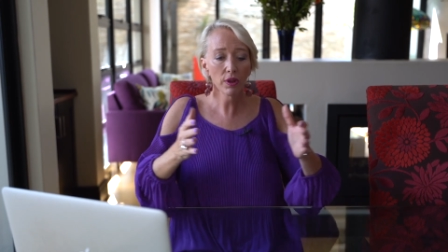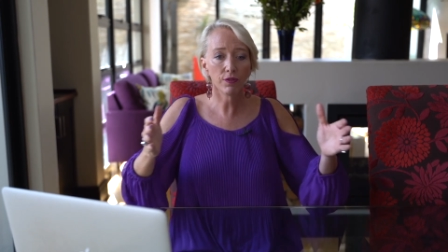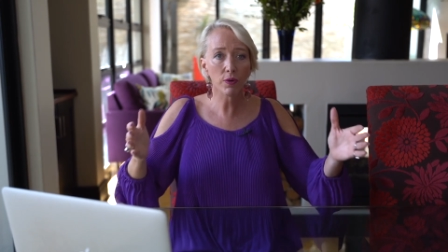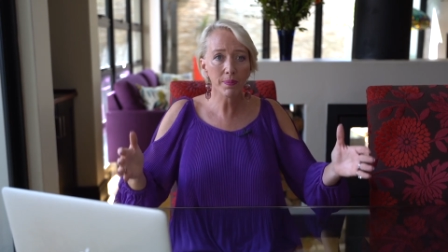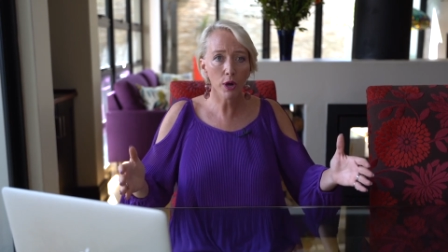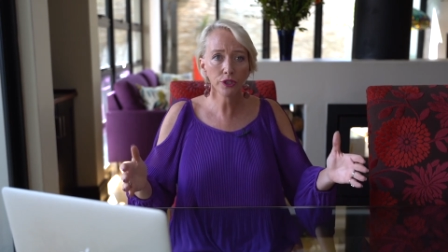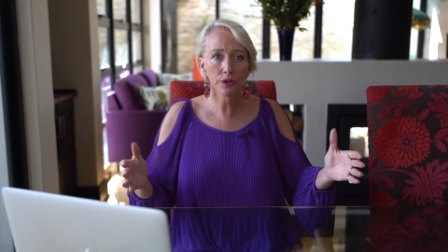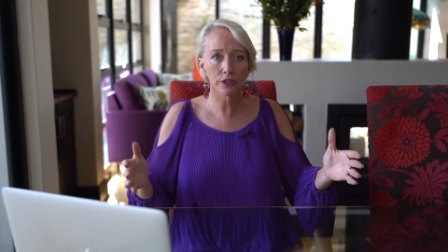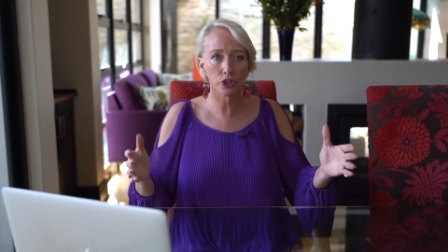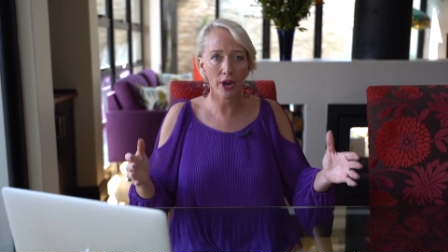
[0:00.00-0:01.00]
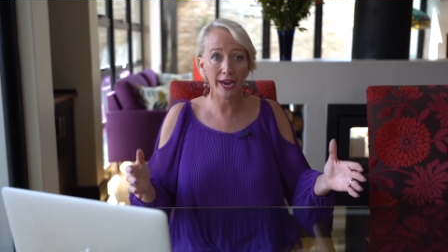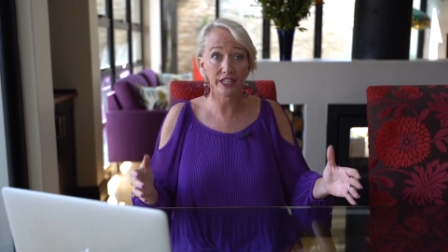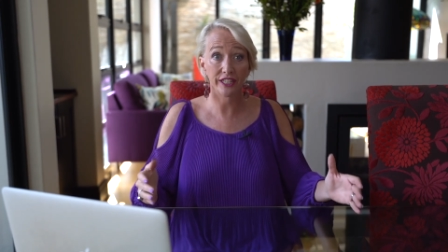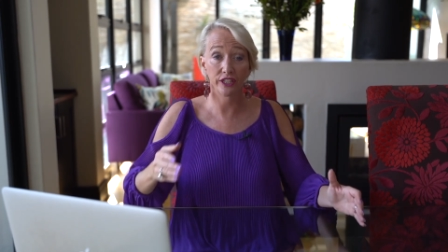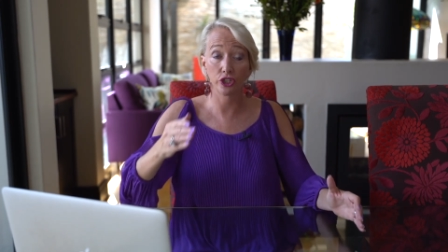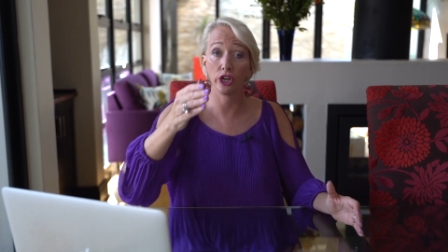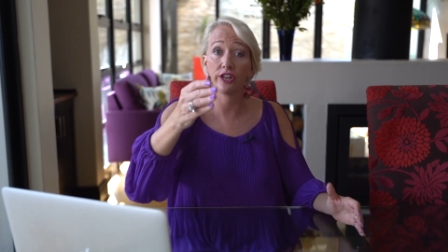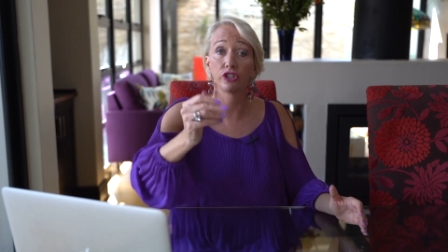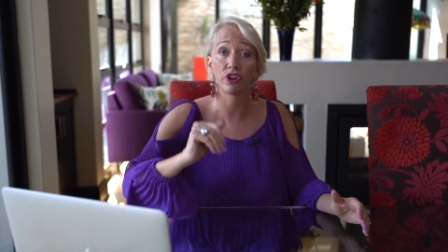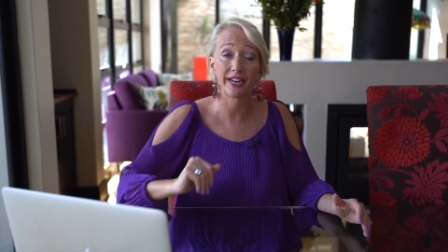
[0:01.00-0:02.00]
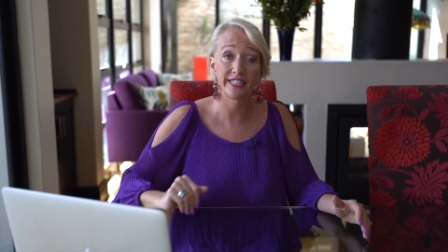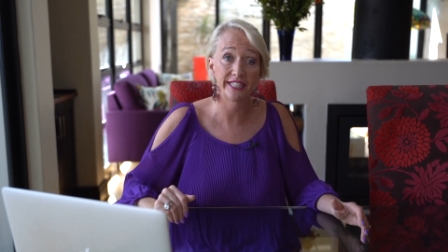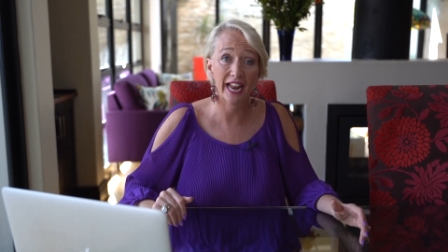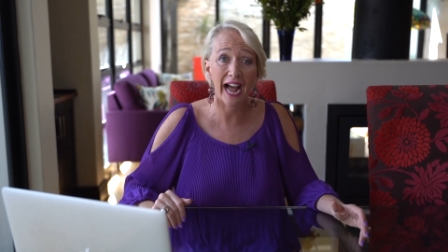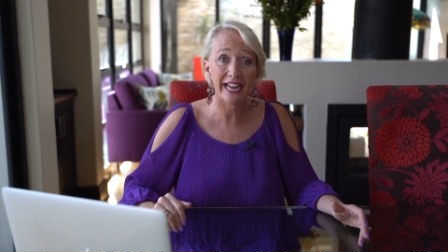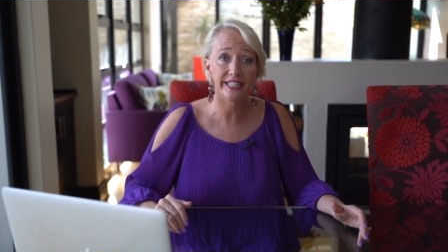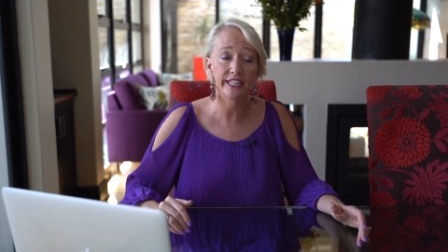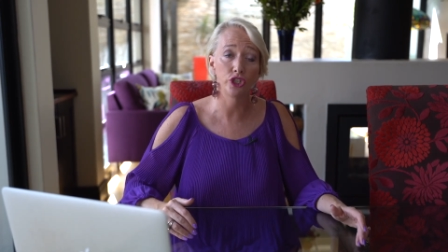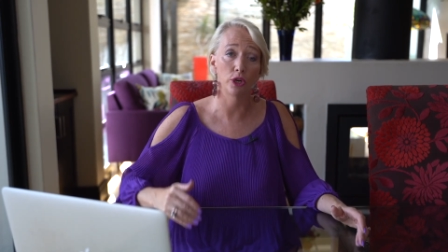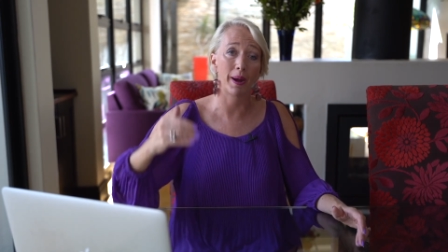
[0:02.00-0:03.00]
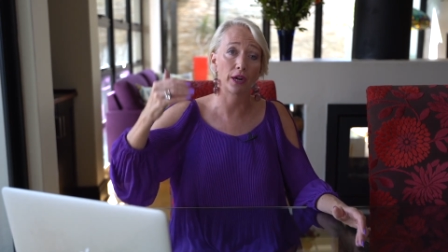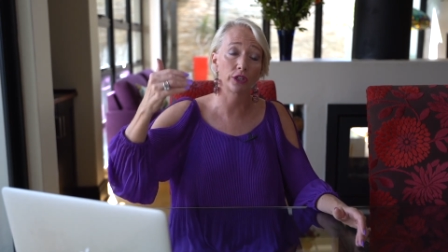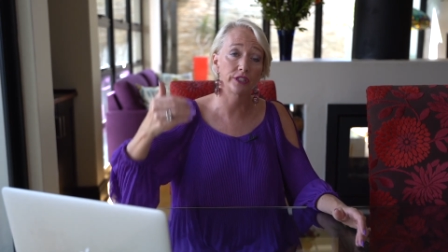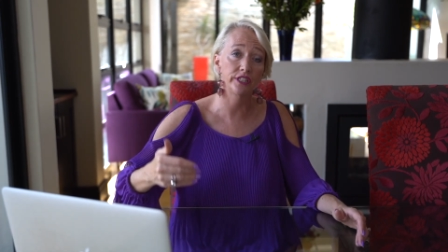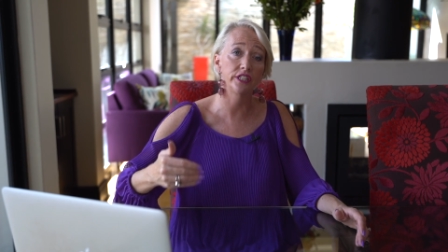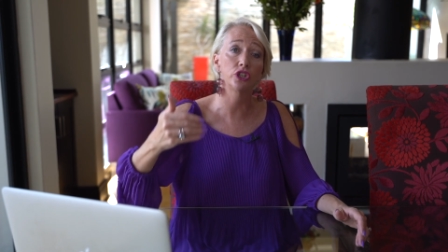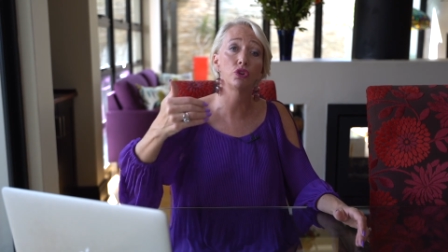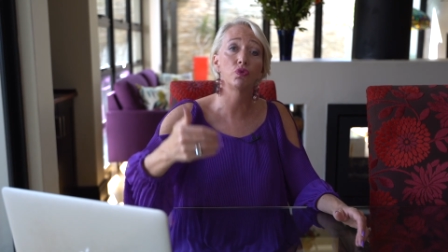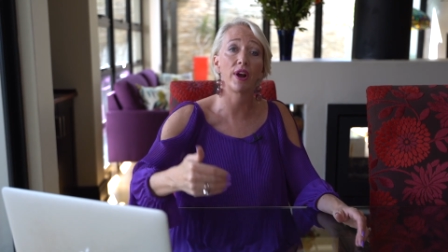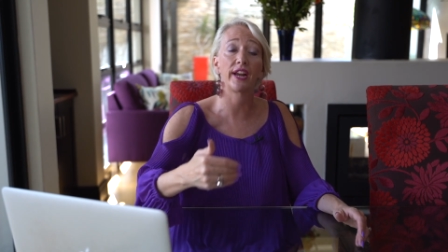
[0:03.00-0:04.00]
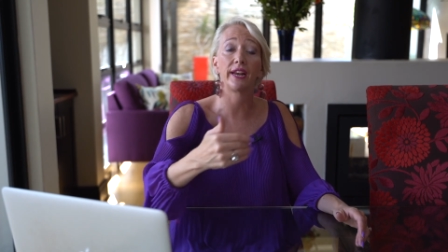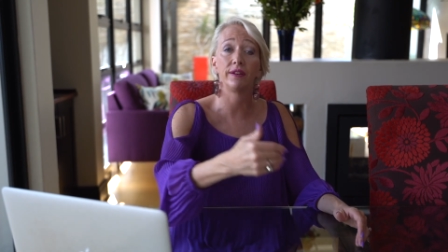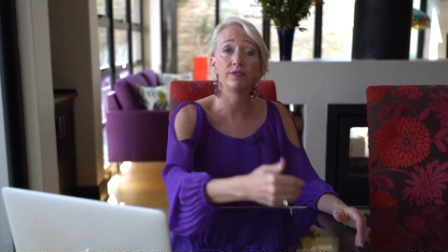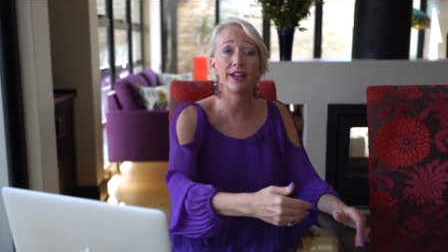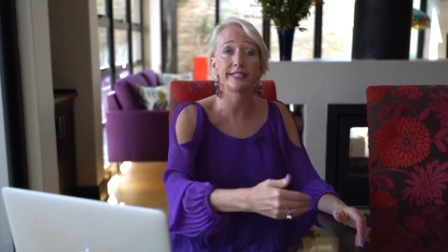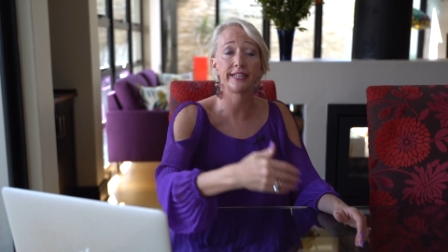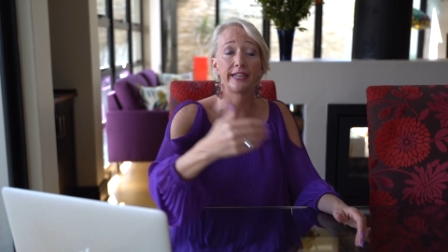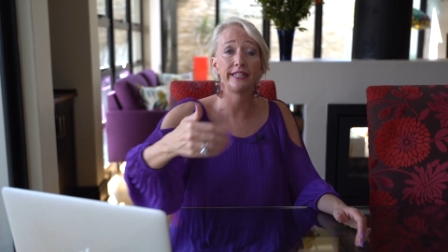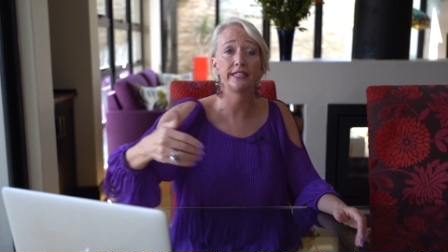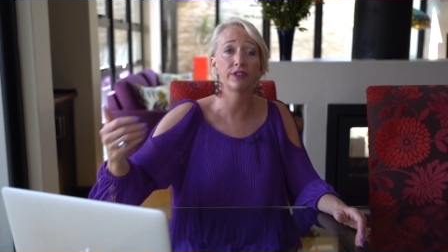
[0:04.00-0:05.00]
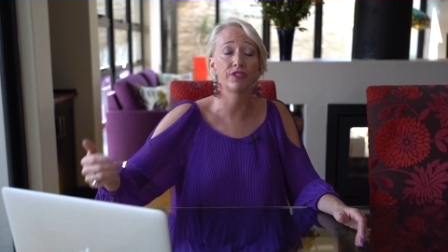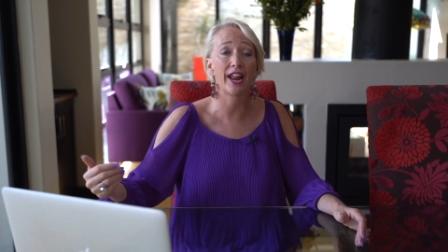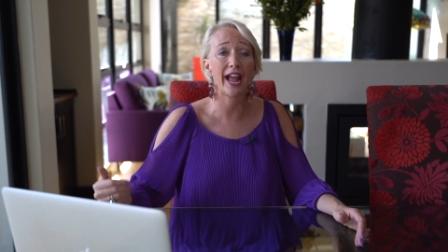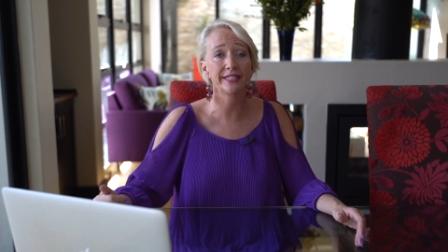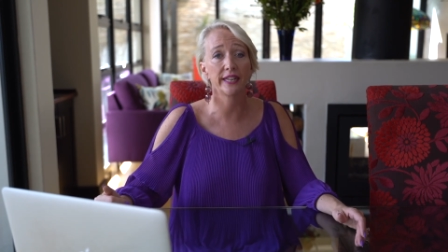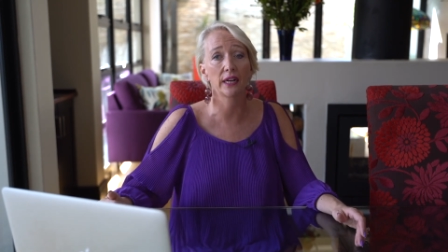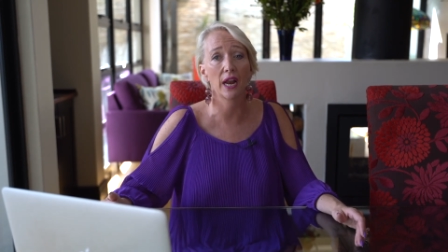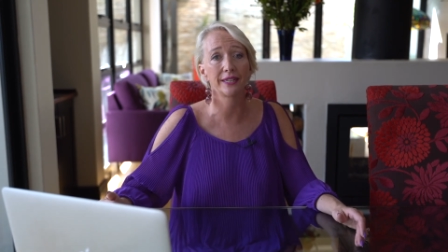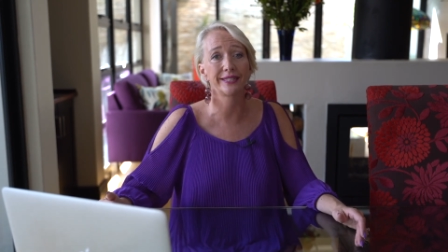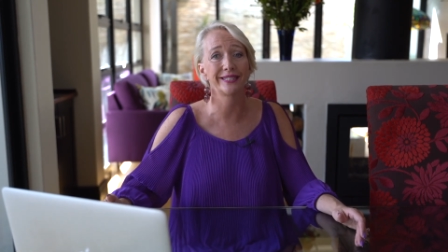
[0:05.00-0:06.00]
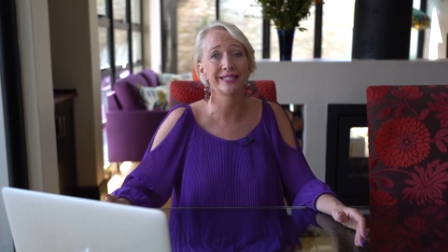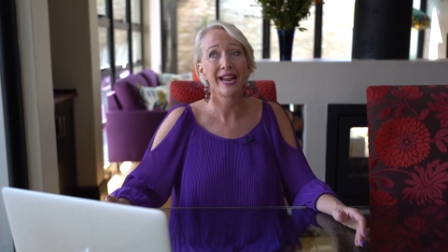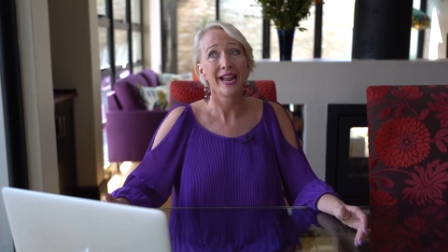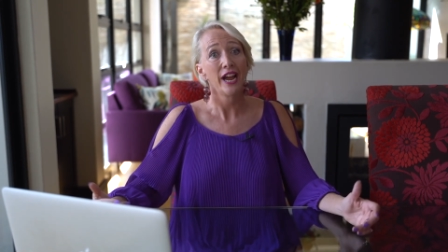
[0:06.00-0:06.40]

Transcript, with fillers: for most of the strategies, certain strategies I teach you about consistent regular investing in these different asset classes,